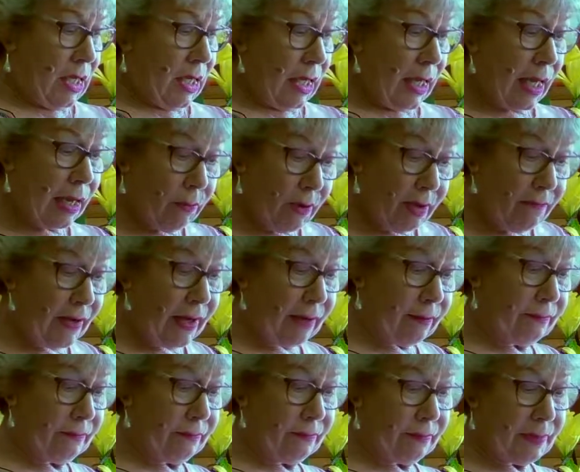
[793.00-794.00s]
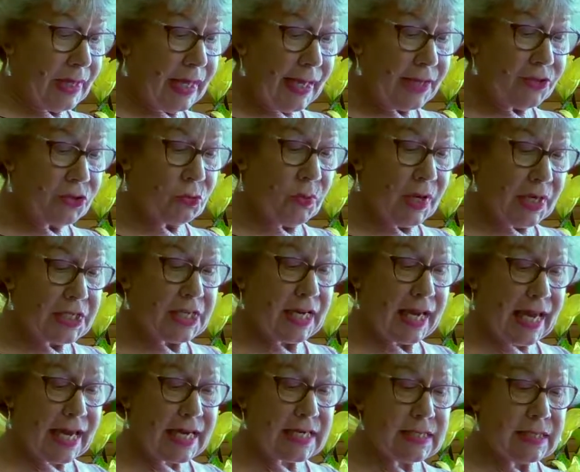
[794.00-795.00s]
However, plans went
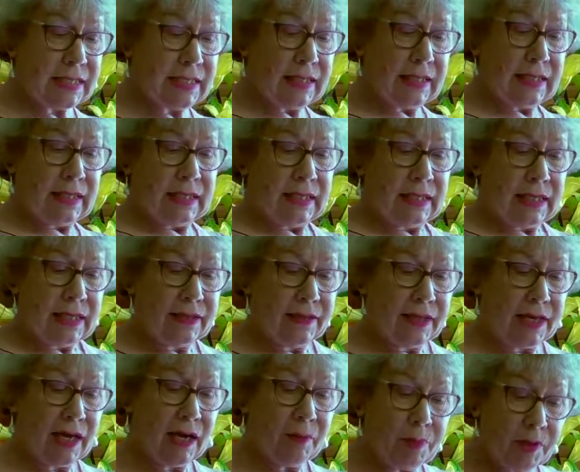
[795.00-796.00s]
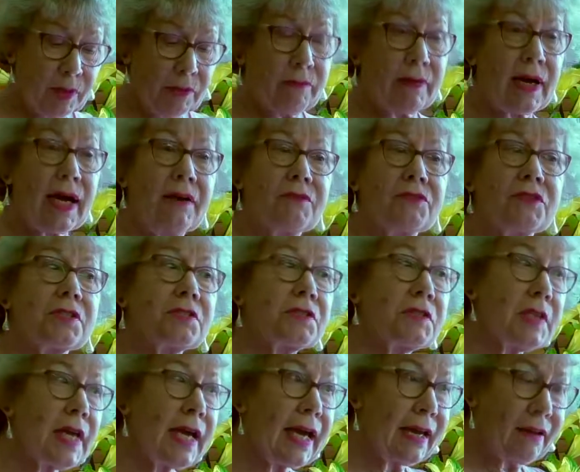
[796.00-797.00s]
ahead and the couple arrived to
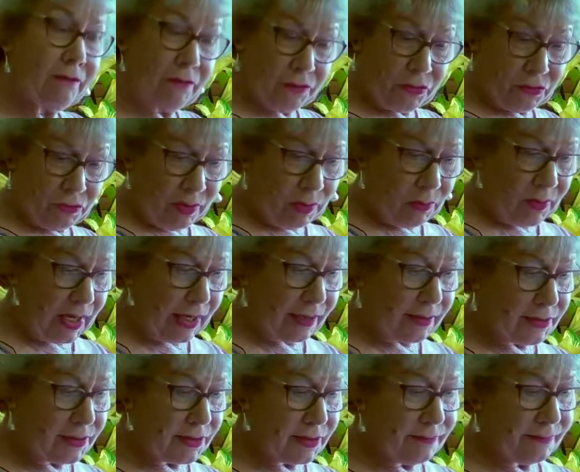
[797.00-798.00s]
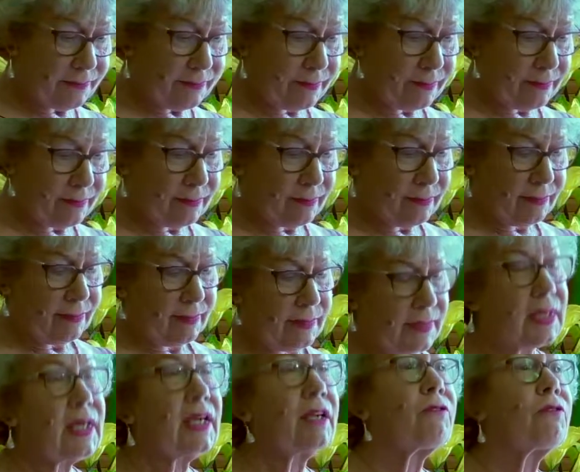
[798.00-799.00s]
stay for 3 weeks.
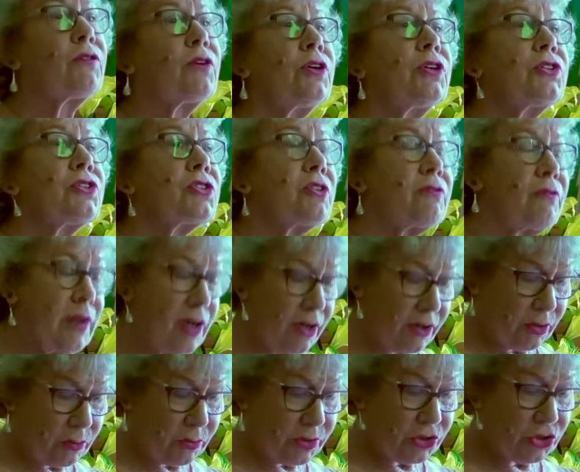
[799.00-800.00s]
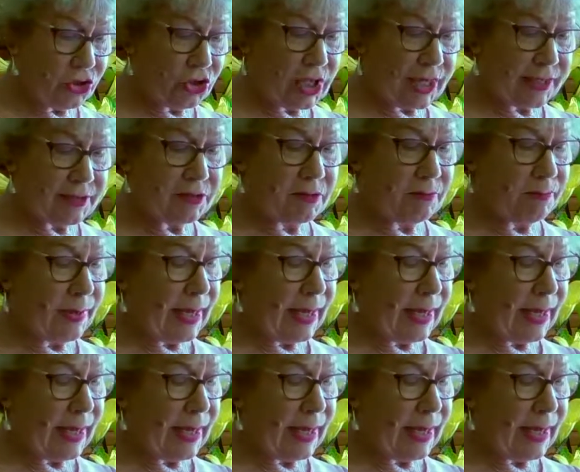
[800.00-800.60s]
At first, the father was just